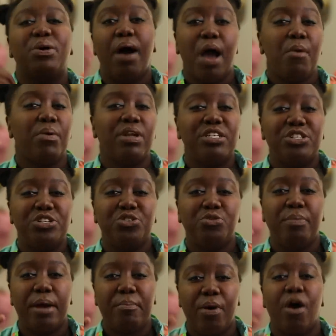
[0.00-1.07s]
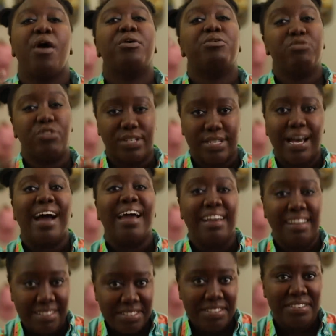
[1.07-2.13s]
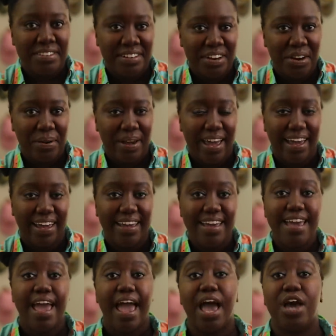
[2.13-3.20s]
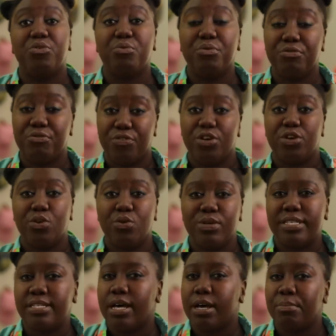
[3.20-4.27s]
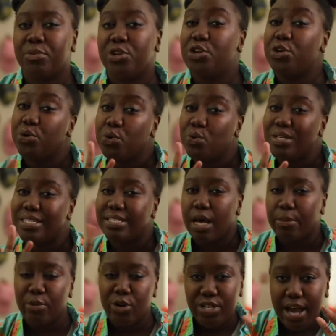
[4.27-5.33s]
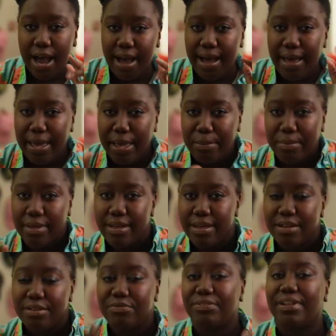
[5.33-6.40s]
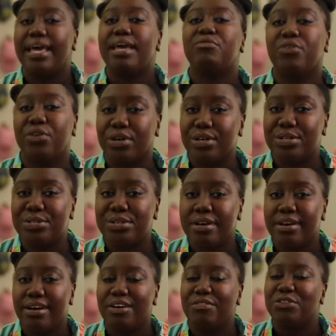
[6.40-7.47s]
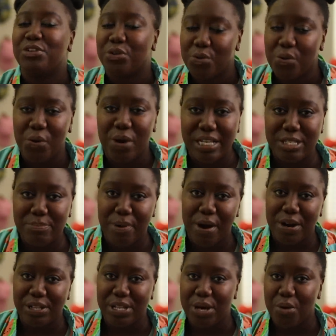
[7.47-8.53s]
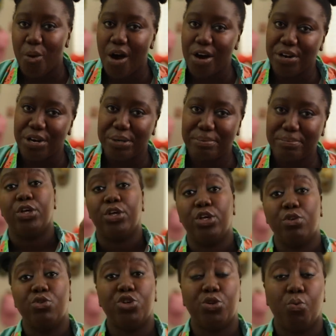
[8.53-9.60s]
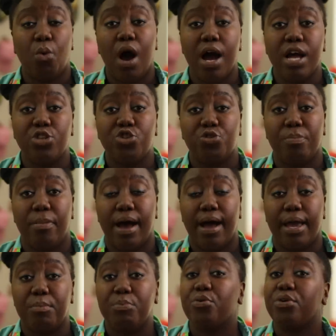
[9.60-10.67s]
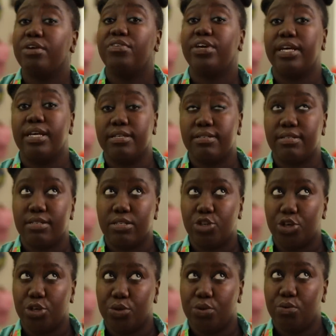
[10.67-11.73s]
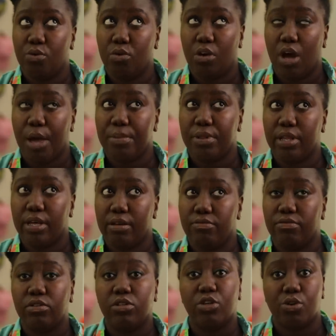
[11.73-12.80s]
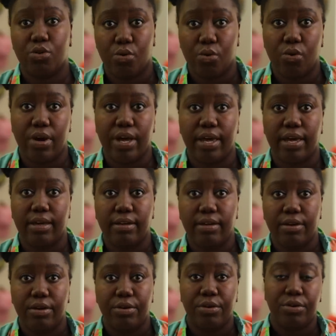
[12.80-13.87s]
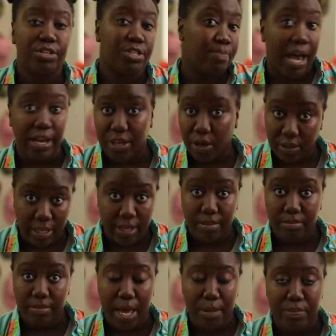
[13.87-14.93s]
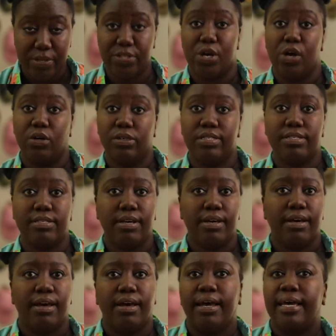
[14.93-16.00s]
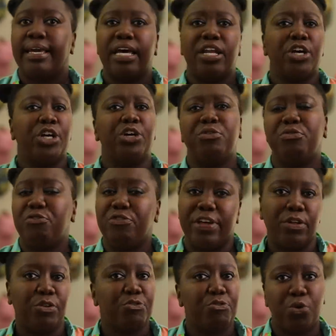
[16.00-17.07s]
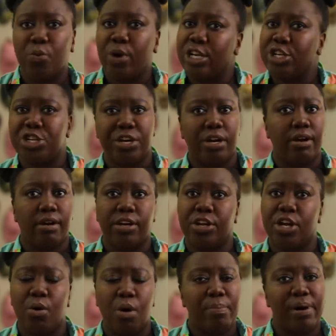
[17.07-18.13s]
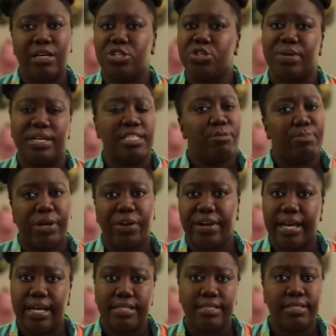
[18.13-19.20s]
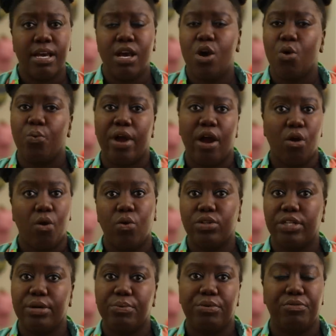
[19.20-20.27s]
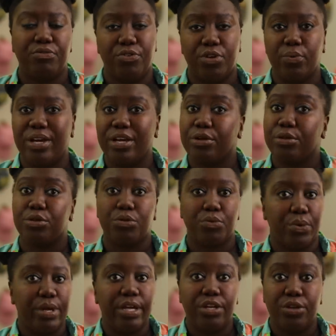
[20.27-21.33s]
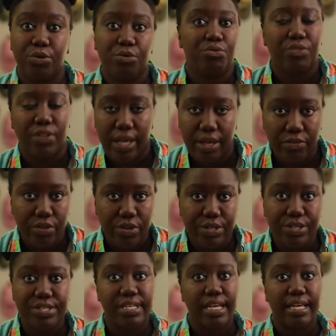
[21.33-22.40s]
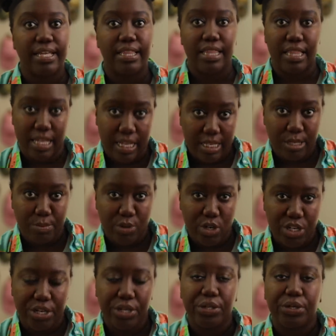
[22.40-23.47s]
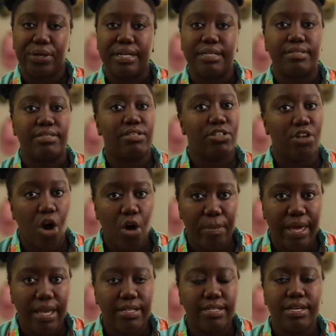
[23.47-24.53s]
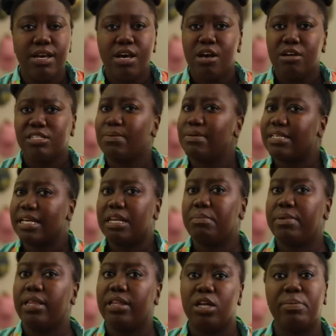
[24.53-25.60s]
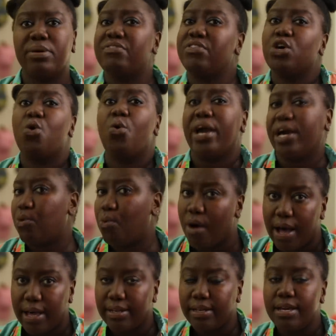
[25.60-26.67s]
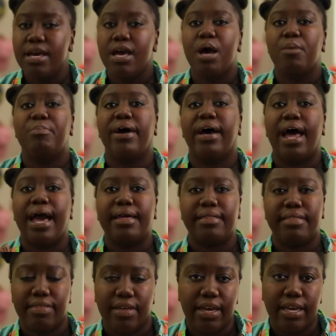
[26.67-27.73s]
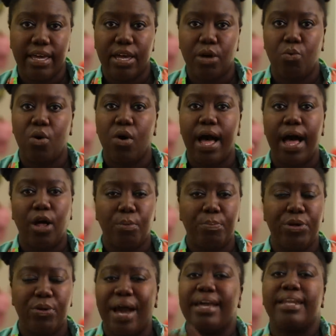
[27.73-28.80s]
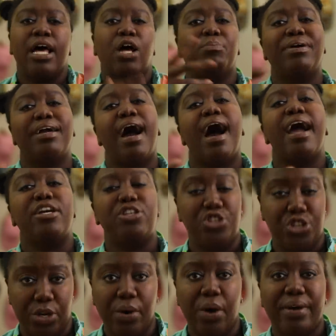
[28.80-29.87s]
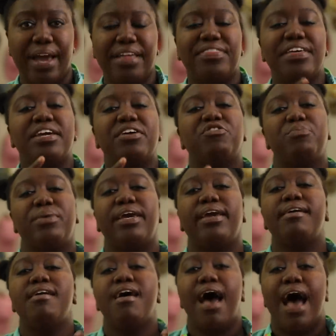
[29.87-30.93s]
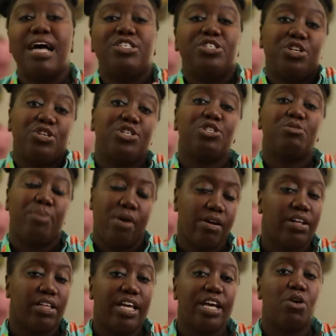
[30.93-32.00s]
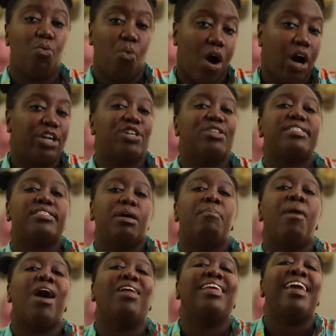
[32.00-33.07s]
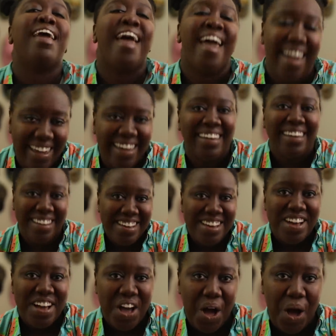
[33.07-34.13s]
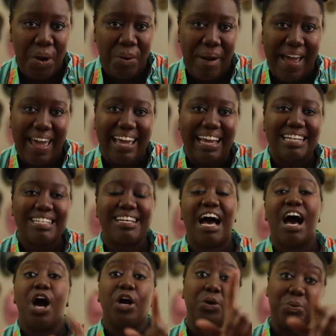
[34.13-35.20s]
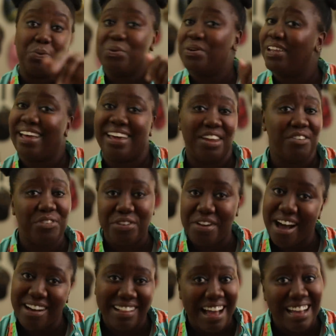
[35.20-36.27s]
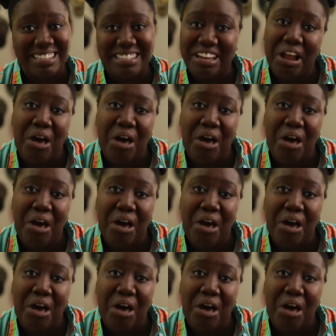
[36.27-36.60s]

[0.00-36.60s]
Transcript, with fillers: So I wanted to do my part for science, okay? And review some new summertime flavors of LaCroix sparkling water. You should watch my previous two, I believe, LaCroix Smack Your Lip episodes get a good feel for what you're, you know, about to experience. We are only reviewing three new flavors in this particular installment. So it's gonna be a little bit of a quick one, but I think it will help you. I can help guide you, okay? Think of me as your sparkling water sommelier, all right? Uh, Google it if you're not classy